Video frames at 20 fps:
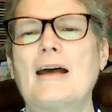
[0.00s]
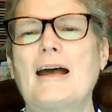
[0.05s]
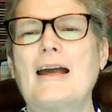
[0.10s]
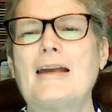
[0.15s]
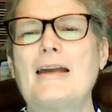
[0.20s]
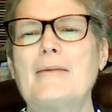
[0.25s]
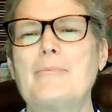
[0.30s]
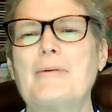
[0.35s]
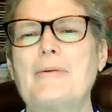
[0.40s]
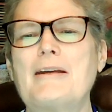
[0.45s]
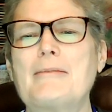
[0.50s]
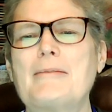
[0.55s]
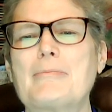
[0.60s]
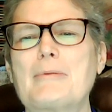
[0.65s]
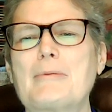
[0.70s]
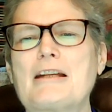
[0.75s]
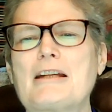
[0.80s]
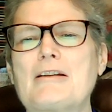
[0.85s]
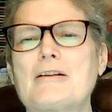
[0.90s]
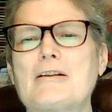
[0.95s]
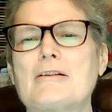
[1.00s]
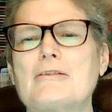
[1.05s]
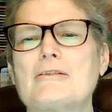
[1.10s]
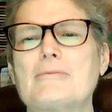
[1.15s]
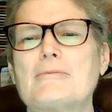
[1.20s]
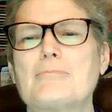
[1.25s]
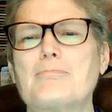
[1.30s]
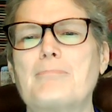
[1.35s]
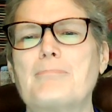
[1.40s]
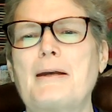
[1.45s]
A biblical,
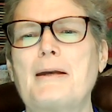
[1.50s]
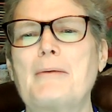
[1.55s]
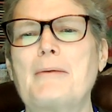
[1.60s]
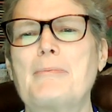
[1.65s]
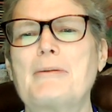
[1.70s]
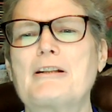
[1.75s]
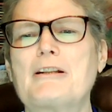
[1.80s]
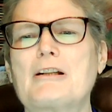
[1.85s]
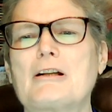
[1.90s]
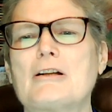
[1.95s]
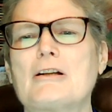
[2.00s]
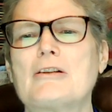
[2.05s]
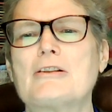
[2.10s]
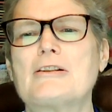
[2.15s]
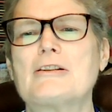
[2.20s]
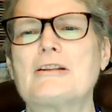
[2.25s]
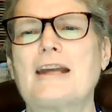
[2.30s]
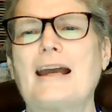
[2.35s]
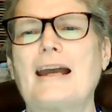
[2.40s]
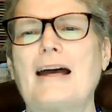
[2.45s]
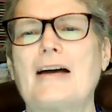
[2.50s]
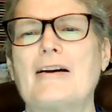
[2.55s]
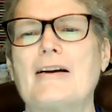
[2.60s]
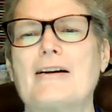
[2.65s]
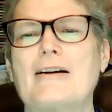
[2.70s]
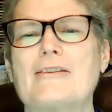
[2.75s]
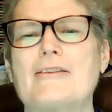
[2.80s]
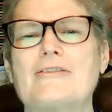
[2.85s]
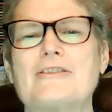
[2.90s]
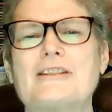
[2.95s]
biblical tale
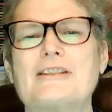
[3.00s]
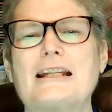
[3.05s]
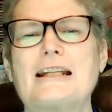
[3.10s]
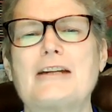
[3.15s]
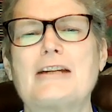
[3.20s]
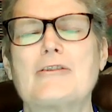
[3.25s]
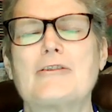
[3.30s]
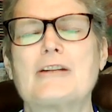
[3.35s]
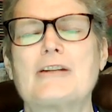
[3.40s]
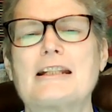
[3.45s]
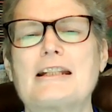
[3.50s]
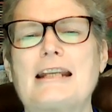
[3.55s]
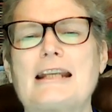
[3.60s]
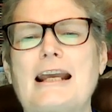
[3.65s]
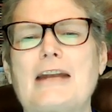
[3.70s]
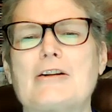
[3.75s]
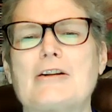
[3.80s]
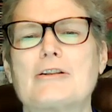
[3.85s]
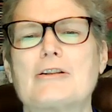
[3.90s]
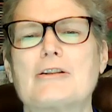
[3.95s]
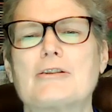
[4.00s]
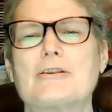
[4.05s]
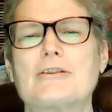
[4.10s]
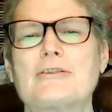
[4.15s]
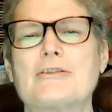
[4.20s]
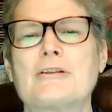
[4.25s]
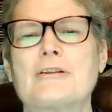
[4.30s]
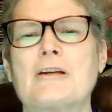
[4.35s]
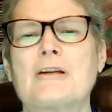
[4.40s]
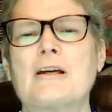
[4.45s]
of secret
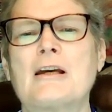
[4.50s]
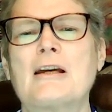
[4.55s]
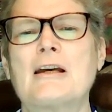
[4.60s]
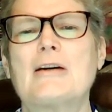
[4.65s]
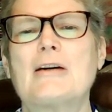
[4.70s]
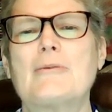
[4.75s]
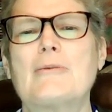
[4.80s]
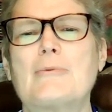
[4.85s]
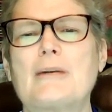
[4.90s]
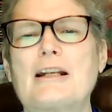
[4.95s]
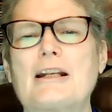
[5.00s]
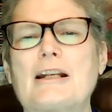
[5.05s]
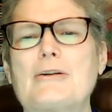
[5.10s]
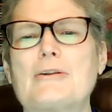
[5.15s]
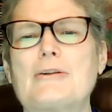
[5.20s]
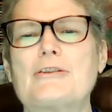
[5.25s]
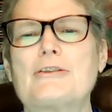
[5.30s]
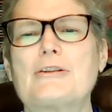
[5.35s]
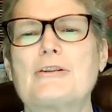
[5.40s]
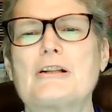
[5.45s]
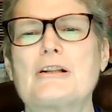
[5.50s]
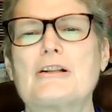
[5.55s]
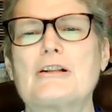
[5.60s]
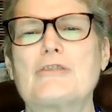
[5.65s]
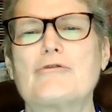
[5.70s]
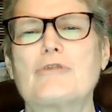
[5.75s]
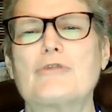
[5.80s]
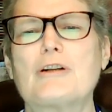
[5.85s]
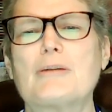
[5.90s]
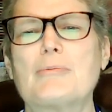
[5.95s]
genders. When I was in a
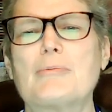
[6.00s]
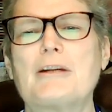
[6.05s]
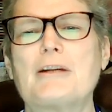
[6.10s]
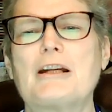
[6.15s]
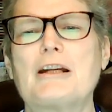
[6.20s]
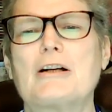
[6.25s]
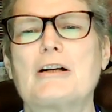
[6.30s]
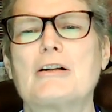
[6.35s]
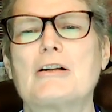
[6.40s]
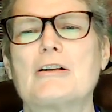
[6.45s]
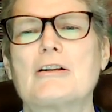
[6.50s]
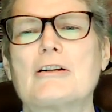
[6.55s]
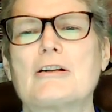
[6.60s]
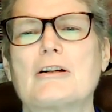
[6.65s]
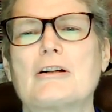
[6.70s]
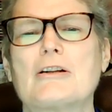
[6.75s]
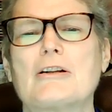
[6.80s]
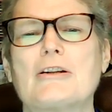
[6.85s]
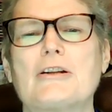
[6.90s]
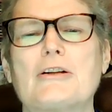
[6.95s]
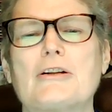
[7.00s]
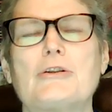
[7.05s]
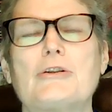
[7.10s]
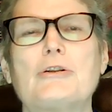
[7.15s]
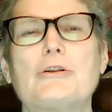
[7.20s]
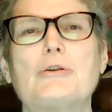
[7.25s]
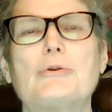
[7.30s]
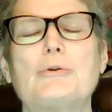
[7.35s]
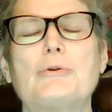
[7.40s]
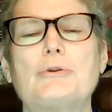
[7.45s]
group here called the
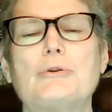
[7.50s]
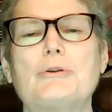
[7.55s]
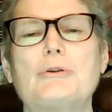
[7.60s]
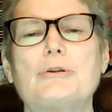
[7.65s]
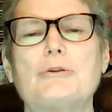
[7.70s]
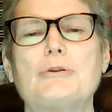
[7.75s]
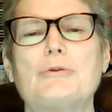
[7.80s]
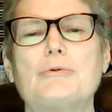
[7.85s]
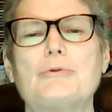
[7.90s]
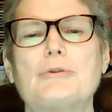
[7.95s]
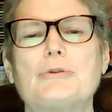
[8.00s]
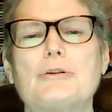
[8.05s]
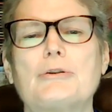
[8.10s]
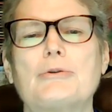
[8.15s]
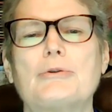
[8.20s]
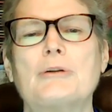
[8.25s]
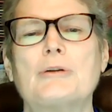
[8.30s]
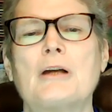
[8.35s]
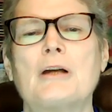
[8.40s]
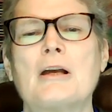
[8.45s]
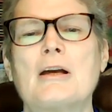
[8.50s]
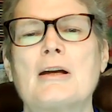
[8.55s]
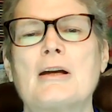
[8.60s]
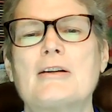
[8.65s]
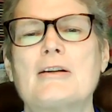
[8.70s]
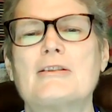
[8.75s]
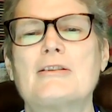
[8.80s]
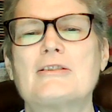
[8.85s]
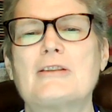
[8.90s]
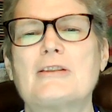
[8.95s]
New UU,
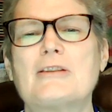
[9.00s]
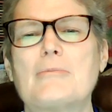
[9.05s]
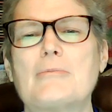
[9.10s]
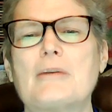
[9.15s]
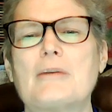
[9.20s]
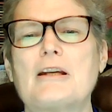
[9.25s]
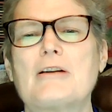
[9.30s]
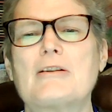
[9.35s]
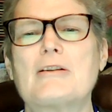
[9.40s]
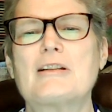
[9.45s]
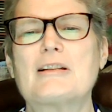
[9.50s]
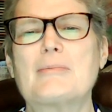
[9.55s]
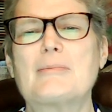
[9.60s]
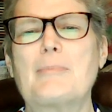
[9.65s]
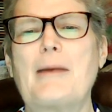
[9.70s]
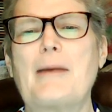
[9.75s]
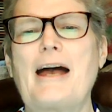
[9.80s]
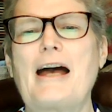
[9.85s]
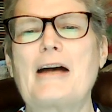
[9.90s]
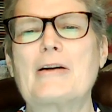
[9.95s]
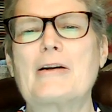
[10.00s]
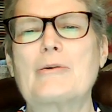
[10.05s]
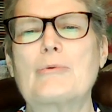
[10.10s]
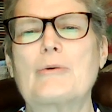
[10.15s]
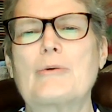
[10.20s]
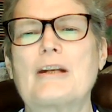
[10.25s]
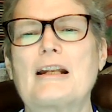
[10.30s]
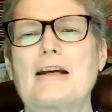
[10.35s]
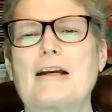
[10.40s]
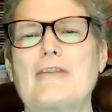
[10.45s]
some years back
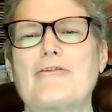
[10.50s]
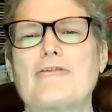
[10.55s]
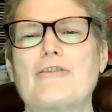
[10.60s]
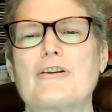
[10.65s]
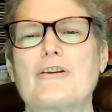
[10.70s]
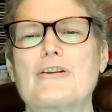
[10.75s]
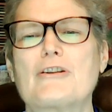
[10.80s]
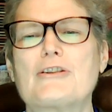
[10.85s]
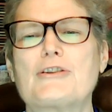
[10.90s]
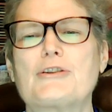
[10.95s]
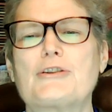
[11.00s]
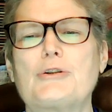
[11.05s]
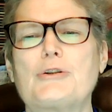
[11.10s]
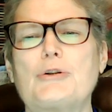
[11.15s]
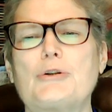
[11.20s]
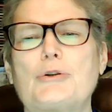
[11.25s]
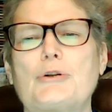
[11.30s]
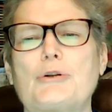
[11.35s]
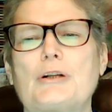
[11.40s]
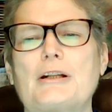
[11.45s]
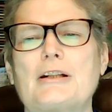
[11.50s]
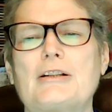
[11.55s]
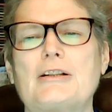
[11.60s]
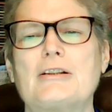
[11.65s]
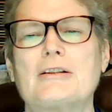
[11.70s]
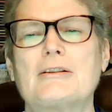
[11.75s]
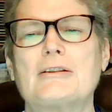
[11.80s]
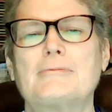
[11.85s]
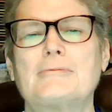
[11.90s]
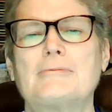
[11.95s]
when I first joined.